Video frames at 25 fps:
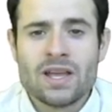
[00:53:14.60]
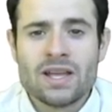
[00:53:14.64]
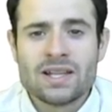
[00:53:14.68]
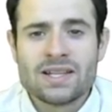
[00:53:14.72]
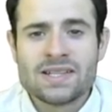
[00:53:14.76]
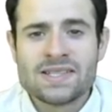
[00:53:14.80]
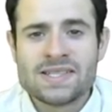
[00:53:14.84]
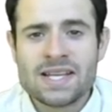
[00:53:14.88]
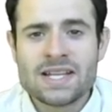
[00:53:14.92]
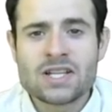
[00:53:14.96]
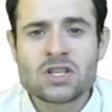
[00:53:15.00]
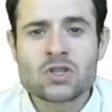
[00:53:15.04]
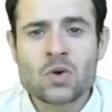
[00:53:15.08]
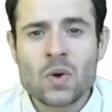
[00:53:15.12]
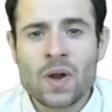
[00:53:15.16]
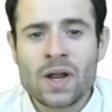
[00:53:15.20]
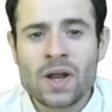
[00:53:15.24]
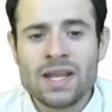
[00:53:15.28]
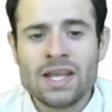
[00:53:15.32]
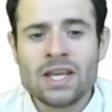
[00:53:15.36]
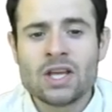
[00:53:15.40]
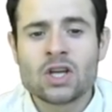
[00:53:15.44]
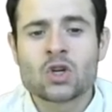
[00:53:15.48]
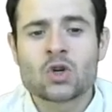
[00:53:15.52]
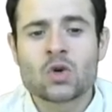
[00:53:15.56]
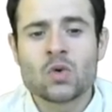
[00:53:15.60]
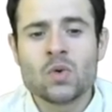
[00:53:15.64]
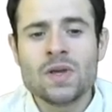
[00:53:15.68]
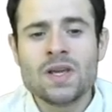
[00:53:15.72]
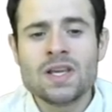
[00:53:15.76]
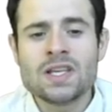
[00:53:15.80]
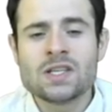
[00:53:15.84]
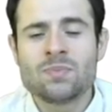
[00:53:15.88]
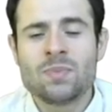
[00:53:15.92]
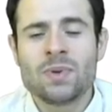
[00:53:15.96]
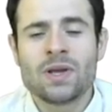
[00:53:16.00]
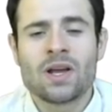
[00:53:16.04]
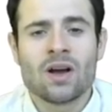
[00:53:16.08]
Did trade
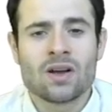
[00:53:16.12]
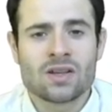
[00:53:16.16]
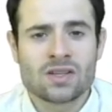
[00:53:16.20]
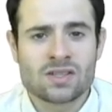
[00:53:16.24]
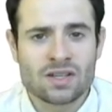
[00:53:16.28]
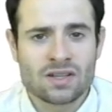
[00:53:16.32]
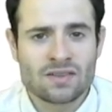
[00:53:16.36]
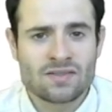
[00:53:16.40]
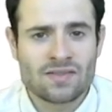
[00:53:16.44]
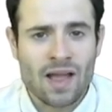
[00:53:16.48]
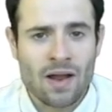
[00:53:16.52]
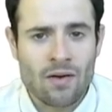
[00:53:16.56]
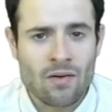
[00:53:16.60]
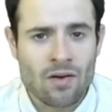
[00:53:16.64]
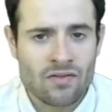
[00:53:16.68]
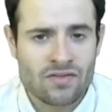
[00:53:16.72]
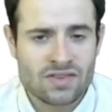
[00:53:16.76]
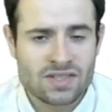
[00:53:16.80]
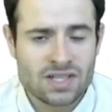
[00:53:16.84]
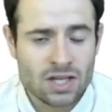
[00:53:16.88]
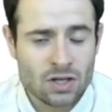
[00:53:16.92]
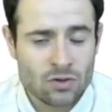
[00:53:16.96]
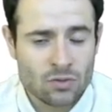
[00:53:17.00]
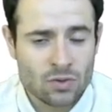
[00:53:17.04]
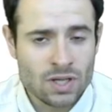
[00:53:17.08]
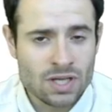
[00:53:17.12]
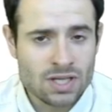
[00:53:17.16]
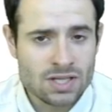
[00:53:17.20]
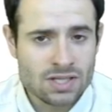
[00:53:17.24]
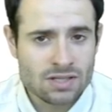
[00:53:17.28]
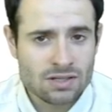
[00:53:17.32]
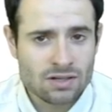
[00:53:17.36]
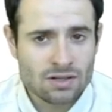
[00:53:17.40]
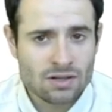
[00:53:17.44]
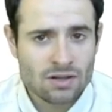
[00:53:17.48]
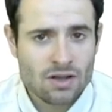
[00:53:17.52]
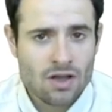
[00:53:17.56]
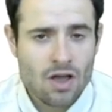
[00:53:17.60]
increase because tariffs
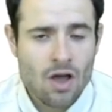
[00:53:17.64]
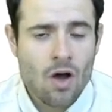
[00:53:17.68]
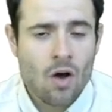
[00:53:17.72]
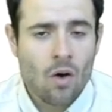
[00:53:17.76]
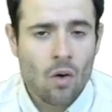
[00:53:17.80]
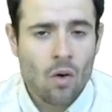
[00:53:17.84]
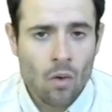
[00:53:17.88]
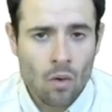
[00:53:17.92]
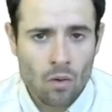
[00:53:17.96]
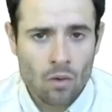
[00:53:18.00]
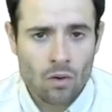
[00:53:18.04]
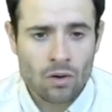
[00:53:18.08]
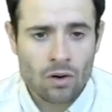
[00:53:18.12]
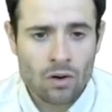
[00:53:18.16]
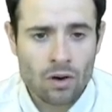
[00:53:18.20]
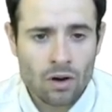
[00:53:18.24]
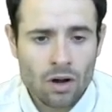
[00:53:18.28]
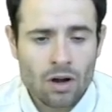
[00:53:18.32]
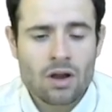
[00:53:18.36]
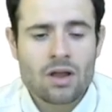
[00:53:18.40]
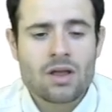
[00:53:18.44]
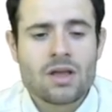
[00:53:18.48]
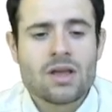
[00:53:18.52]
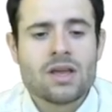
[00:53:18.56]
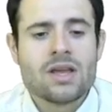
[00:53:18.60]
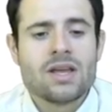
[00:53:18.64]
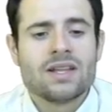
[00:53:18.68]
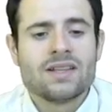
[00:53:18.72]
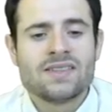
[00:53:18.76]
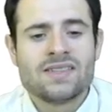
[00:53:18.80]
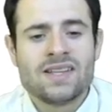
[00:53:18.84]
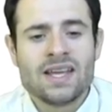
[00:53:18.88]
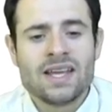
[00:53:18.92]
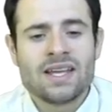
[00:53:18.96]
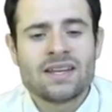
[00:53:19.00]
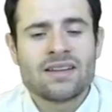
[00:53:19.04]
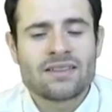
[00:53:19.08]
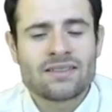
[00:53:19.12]
decrease? Or
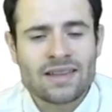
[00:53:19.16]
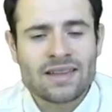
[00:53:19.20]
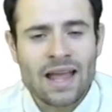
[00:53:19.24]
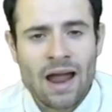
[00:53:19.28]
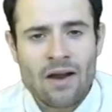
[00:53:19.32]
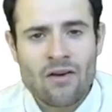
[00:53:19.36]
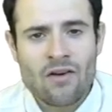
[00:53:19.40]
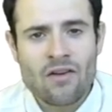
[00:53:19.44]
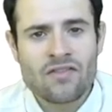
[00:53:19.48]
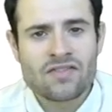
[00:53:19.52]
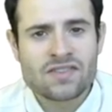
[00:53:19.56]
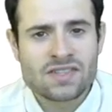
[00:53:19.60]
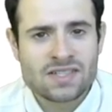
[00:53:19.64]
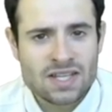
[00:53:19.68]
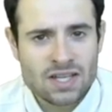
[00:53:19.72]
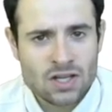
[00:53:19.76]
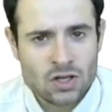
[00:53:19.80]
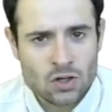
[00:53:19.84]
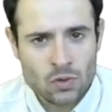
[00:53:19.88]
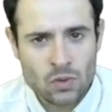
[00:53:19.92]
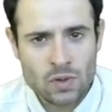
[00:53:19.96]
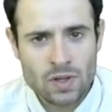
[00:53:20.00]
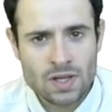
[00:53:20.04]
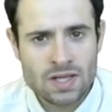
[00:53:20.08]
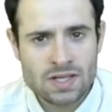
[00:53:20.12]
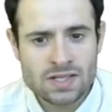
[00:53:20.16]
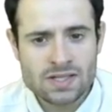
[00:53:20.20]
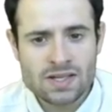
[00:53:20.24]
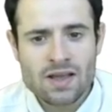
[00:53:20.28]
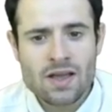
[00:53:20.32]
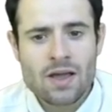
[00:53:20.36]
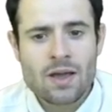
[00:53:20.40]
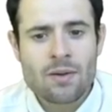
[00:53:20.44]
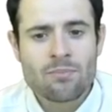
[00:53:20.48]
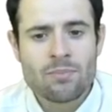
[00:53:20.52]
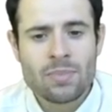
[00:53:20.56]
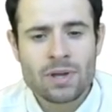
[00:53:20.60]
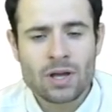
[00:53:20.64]
did tariffs decrease
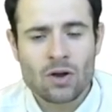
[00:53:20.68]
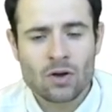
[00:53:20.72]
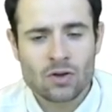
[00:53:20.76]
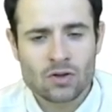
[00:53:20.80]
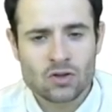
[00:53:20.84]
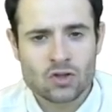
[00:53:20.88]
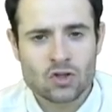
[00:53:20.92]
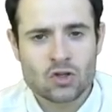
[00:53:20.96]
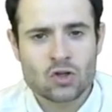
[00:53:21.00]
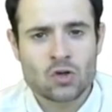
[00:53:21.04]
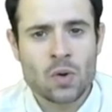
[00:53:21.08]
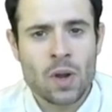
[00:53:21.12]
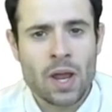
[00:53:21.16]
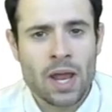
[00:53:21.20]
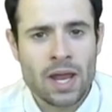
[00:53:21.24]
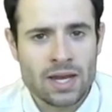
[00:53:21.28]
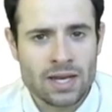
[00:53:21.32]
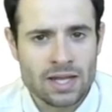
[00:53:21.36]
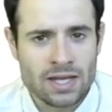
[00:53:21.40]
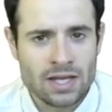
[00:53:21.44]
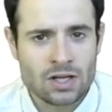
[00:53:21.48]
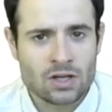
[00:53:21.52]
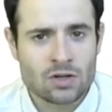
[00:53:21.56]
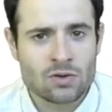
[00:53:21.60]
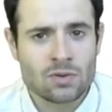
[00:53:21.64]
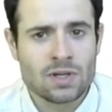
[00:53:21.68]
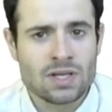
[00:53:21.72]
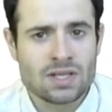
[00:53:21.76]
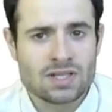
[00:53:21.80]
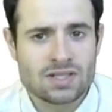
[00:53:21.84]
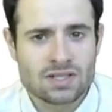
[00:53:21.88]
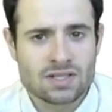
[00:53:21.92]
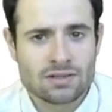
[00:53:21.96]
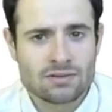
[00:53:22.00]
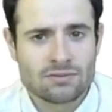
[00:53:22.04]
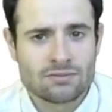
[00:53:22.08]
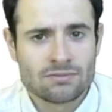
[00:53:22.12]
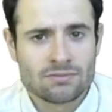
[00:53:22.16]
because trade increased?